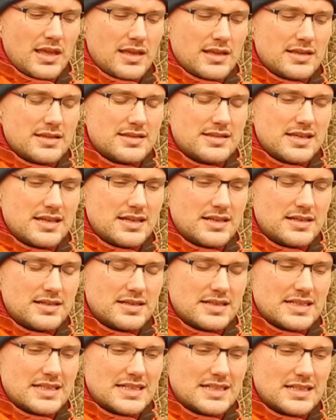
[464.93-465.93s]
the
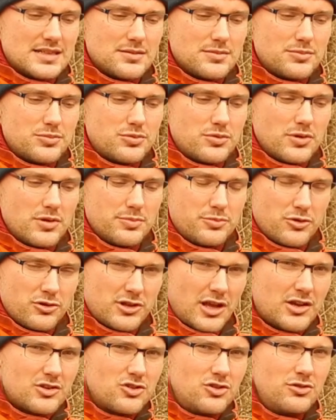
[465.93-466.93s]
pr uh,
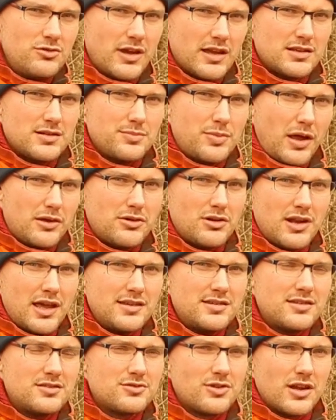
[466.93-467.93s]
production rate, the
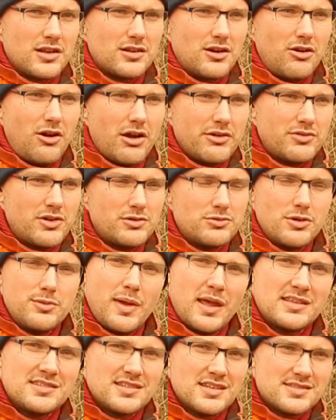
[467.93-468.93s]
pyrolysis rate, however,
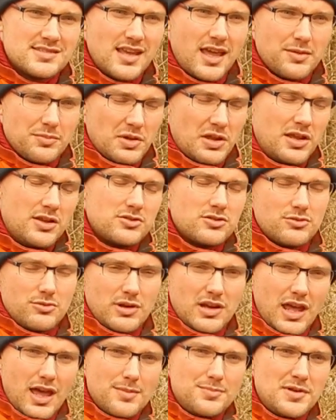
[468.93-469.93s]
remains the same. So
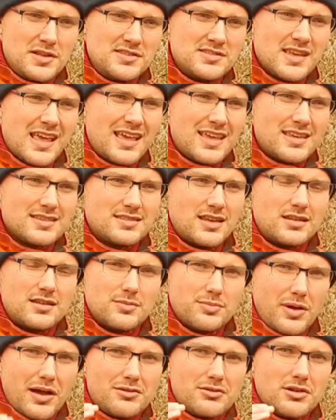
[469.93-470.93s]
what happens is that the
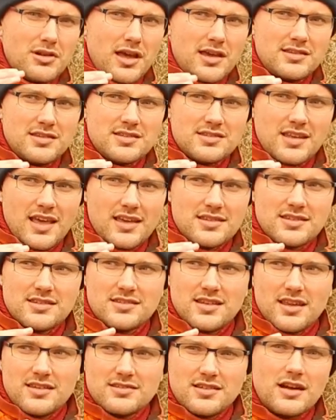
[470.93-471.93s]
pyrolysis gases,
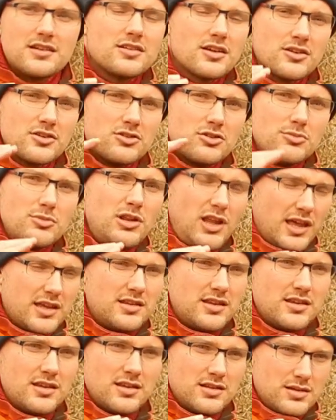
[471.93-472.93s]
they start
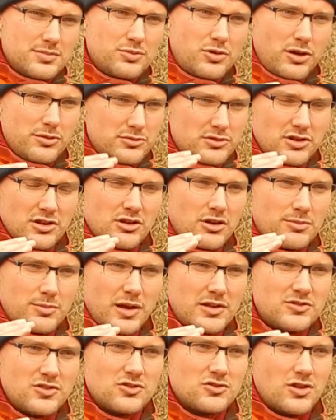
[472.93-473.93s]
accumulating in the primary
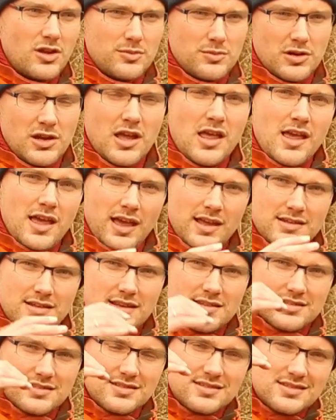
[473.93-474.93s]
combustion chamber, and
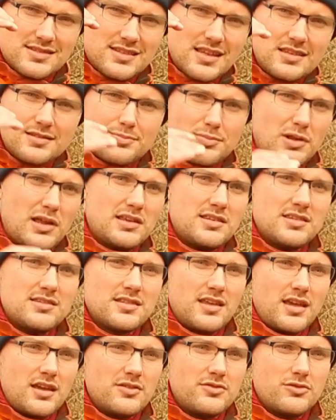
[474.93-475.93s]
this displaces
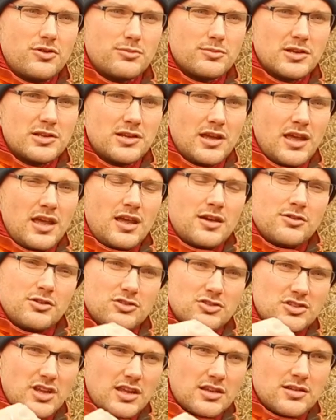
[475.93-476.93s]
air from it,
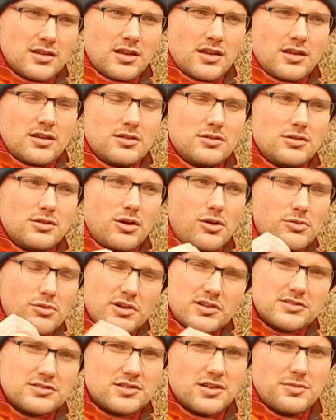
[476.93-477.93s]
which then
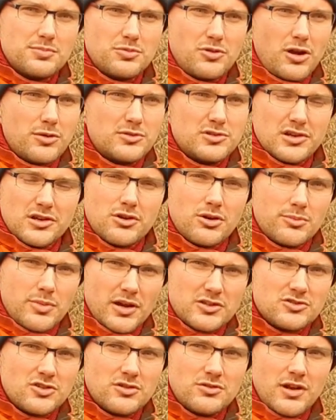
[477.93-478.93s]
lowers the primary
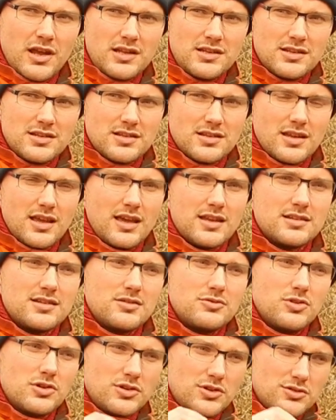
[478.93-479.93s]
combustion rate, it
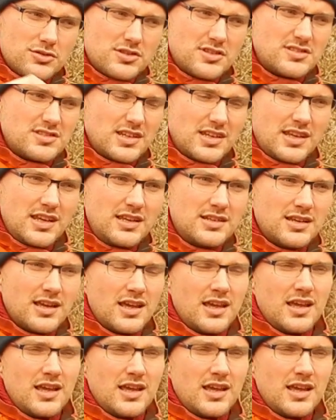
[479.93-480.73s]
reduces the heat,